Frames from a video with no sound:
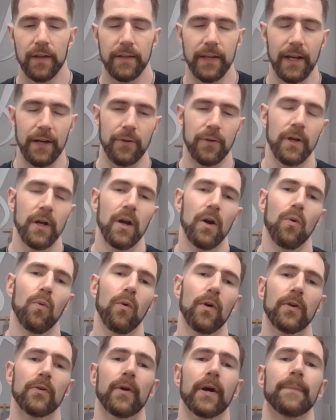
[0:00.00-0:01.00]
Now,
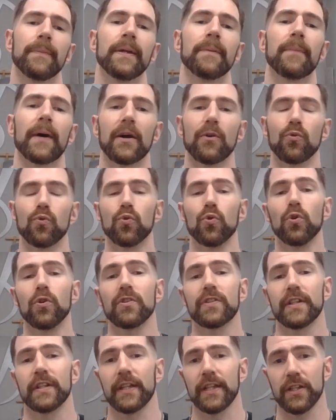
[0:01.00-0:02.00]
what do I mean by
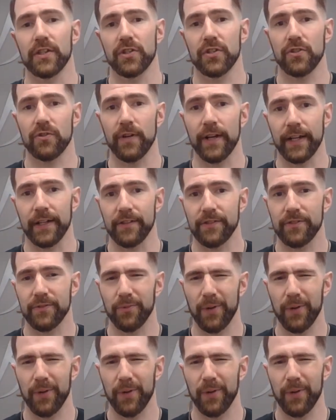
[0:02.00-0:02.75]
rules and constraints?